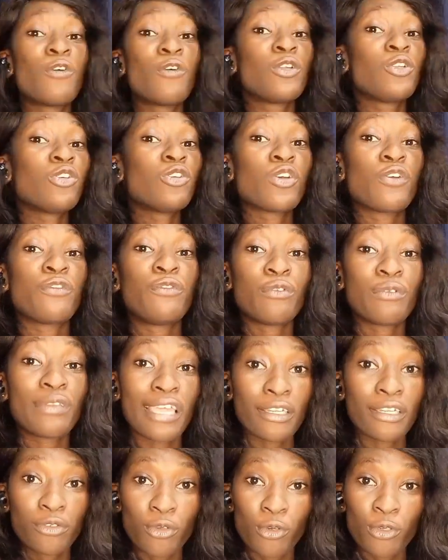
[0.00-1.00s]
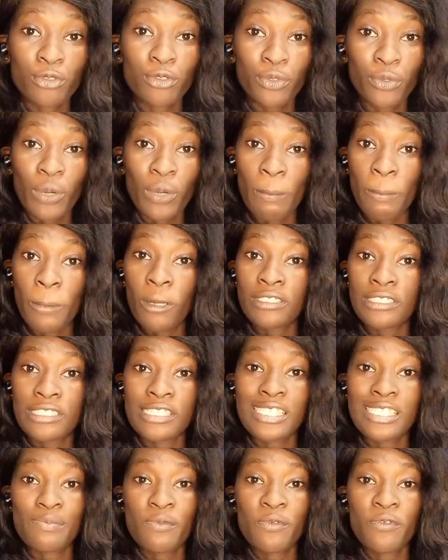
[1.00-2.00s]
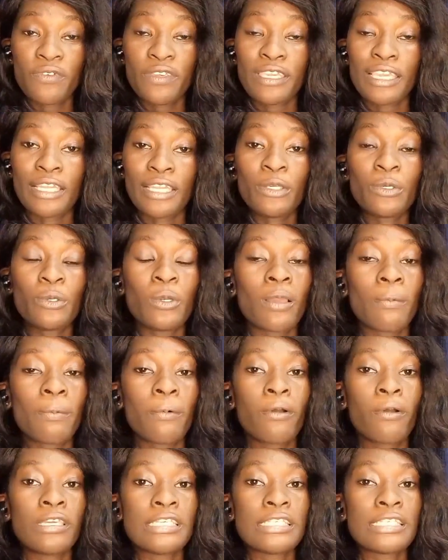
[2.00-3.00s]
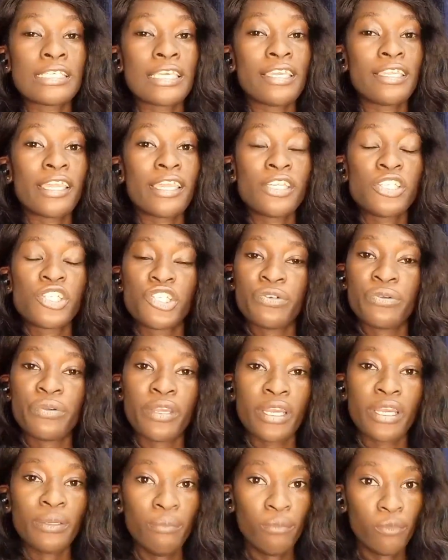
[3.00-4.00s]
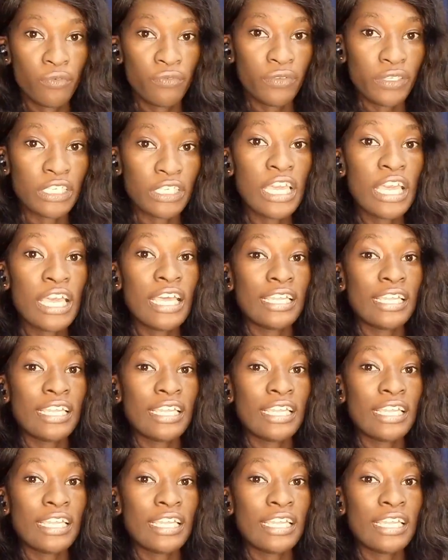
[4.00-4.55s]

For those of you that don't know about this movie, ANIKULAPO is a Nigerian movie